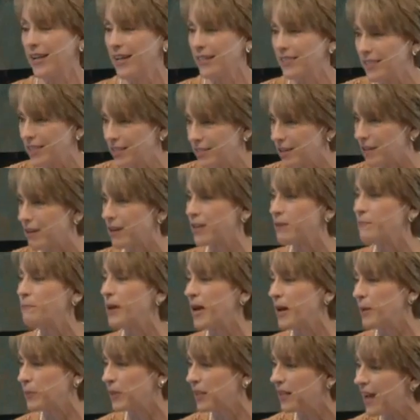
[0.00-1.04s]
get the darn
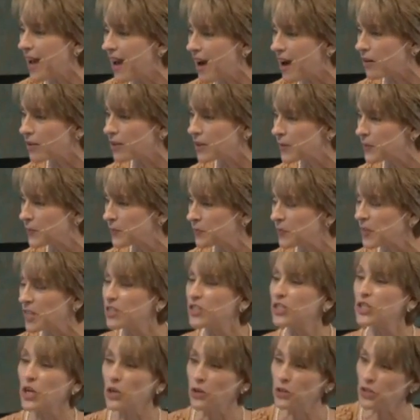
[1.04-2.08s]
pebble out.
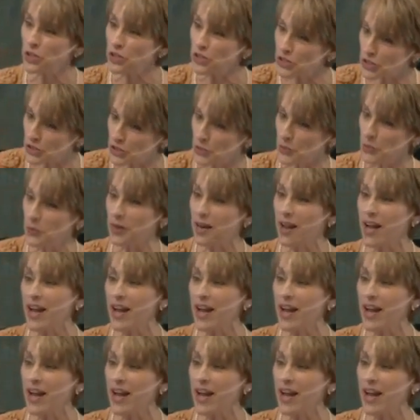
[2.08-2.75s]
So you do what